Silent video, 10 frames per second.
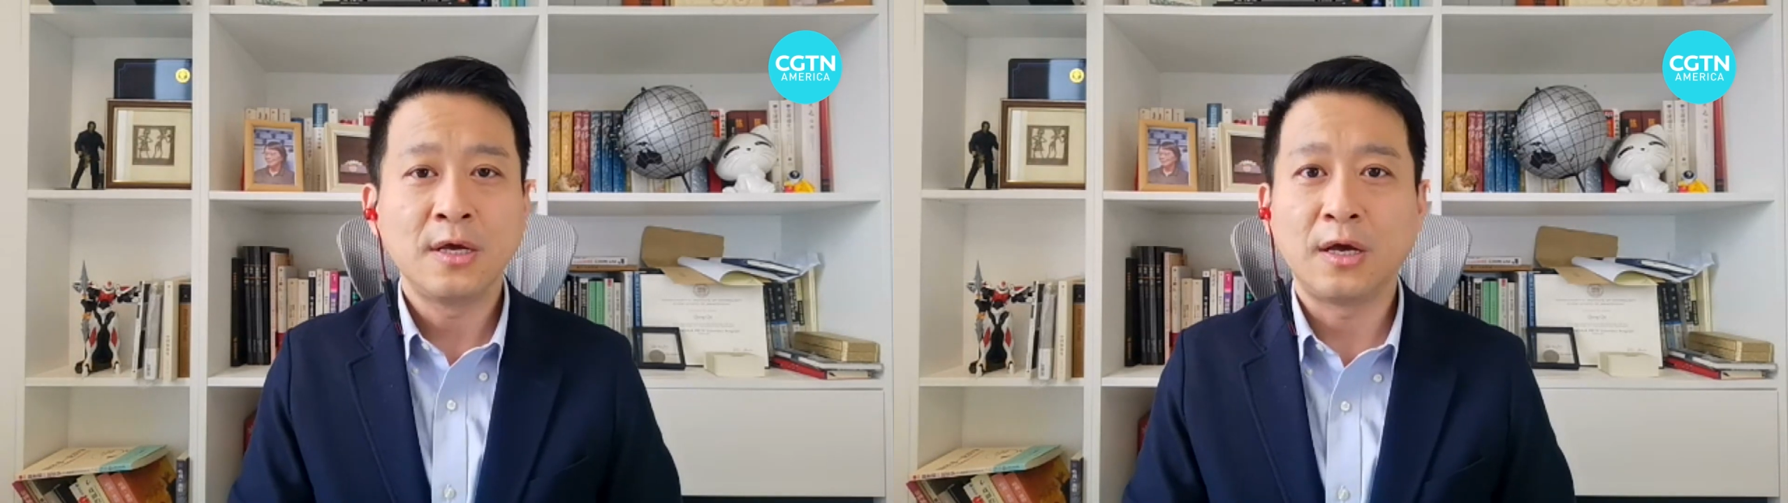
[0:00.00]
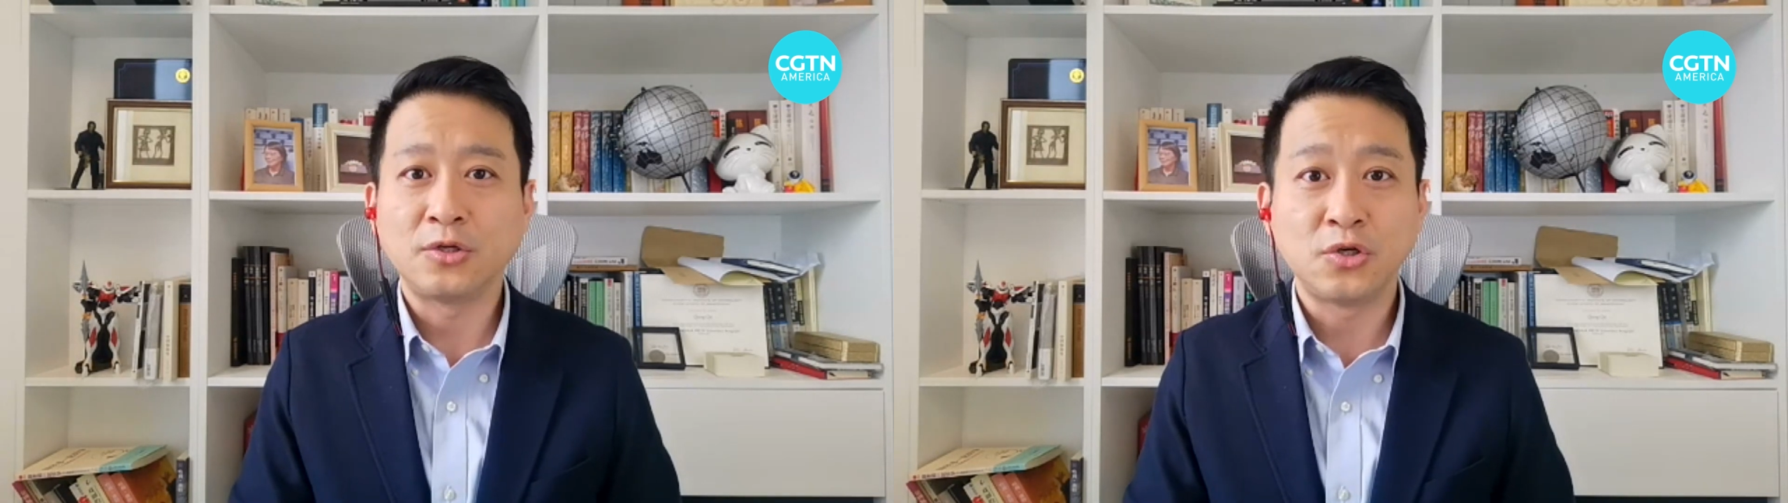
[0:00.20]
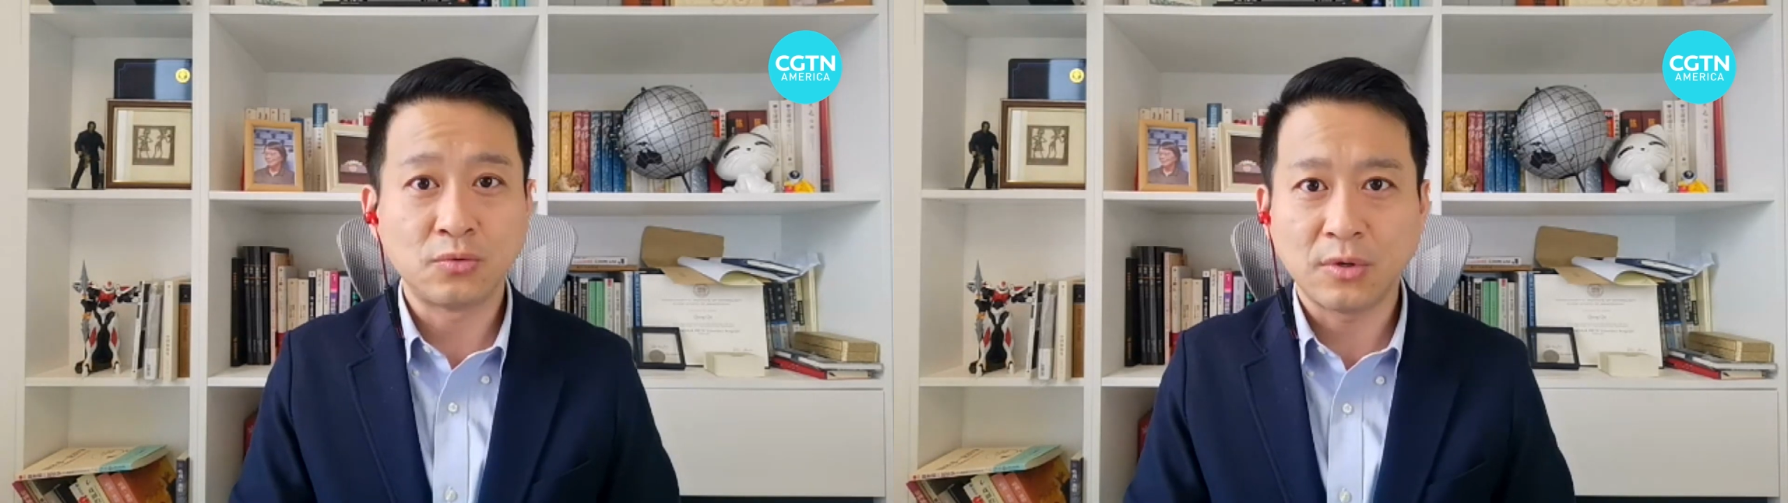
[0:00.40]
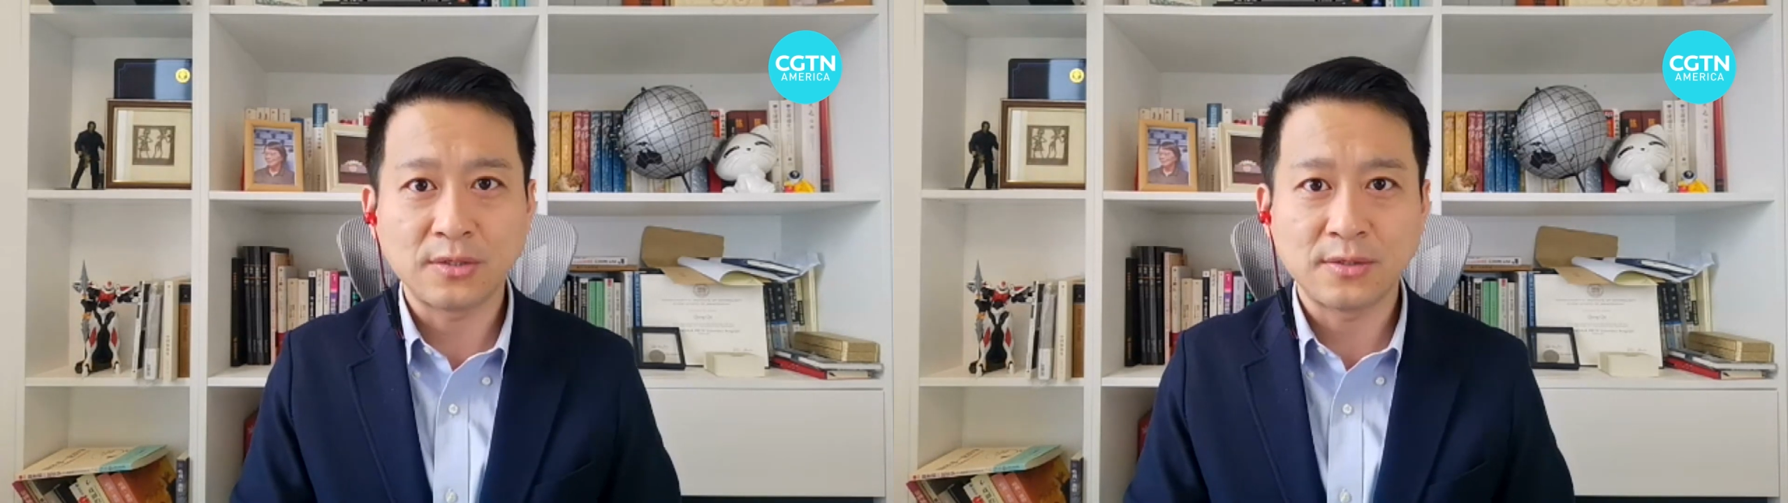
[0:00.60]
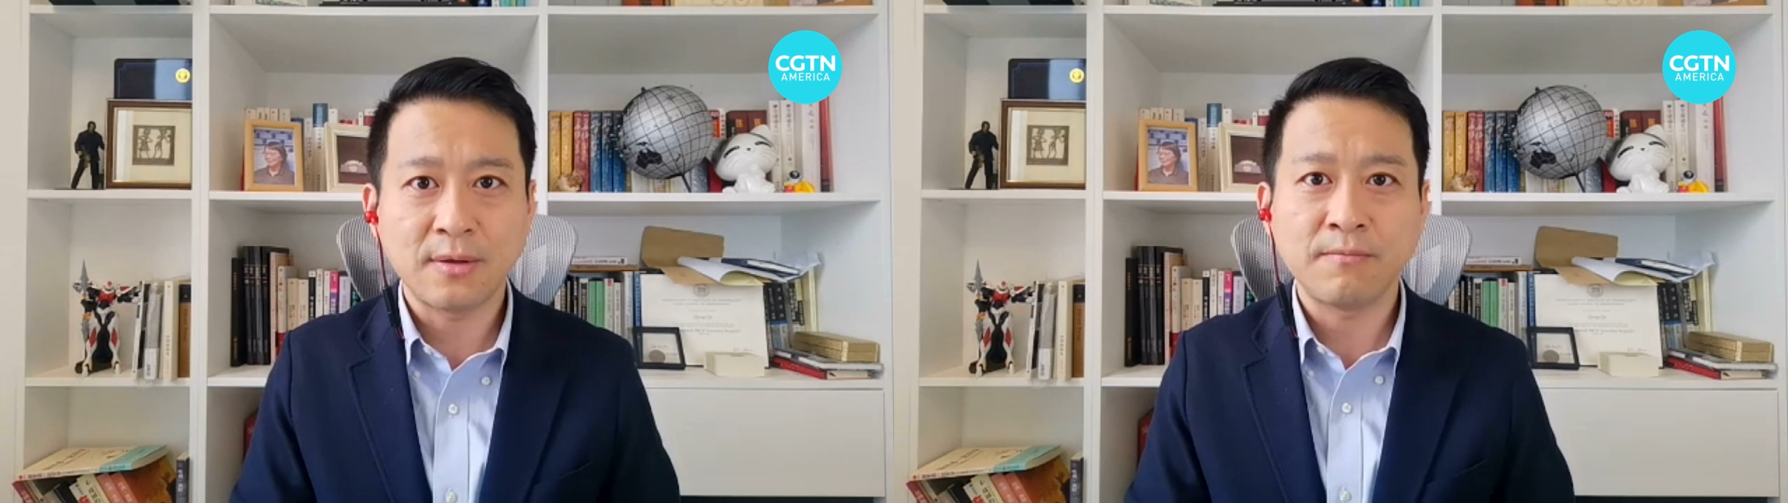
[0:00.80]
uh,
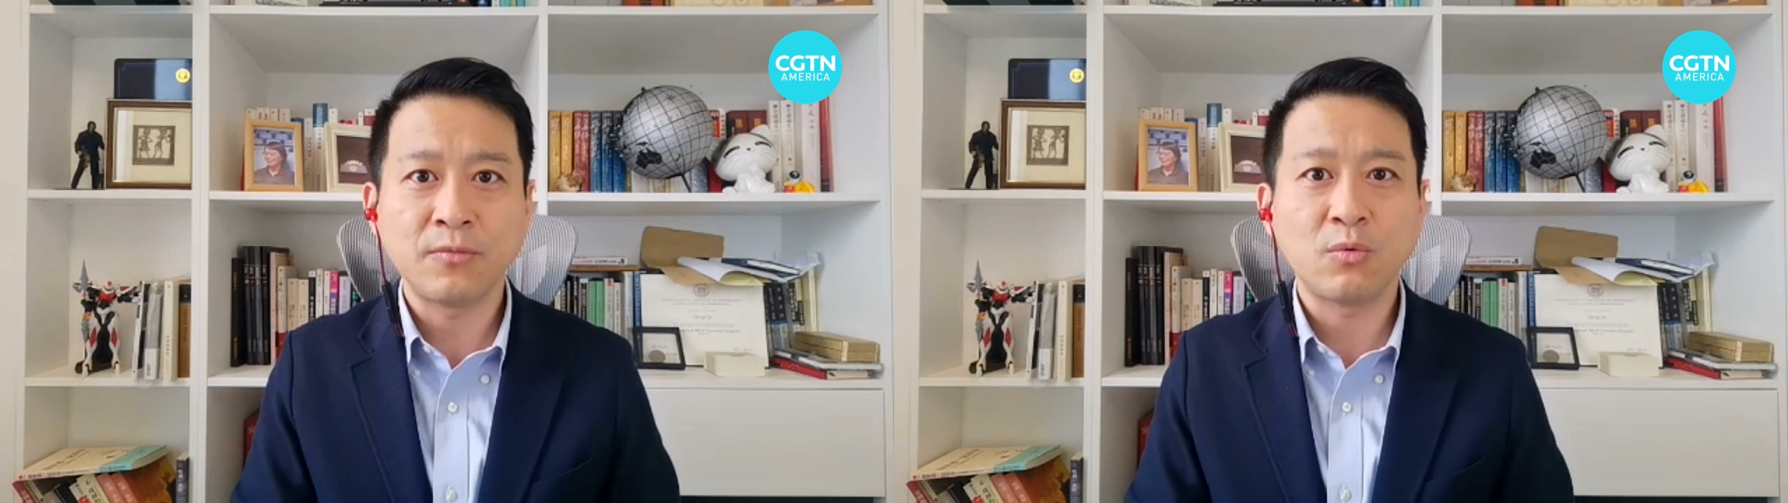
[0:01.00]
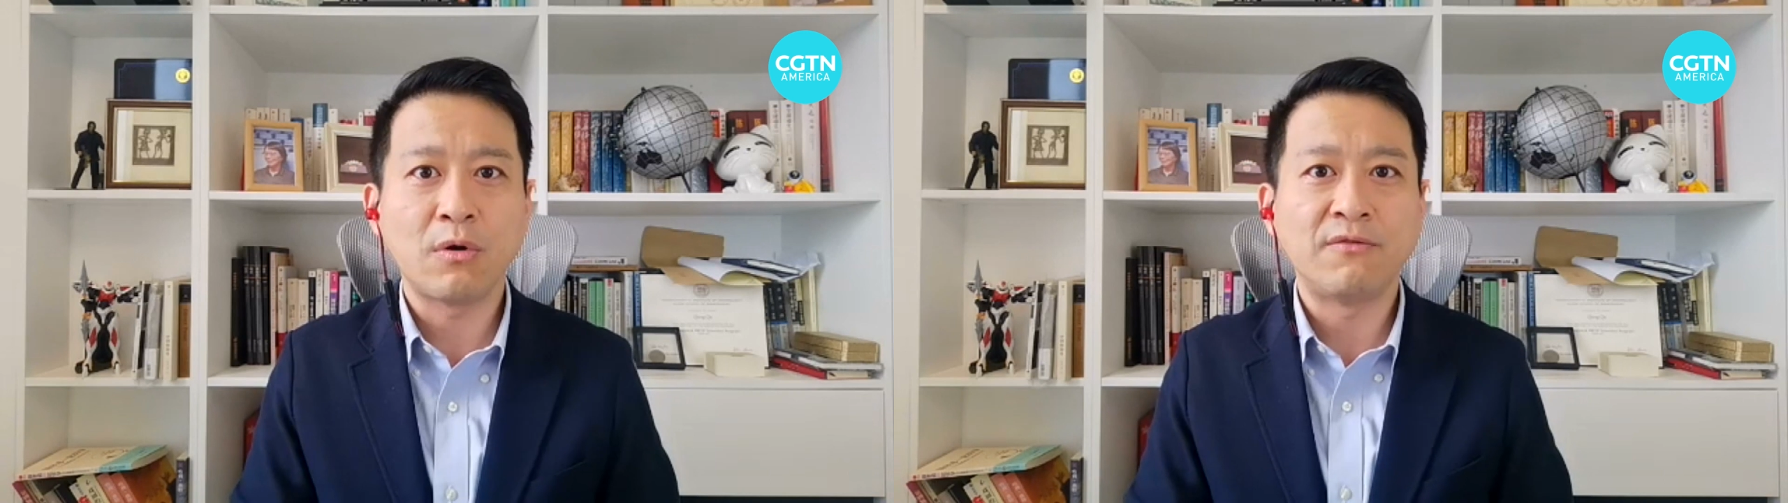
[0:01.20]
tourism, you will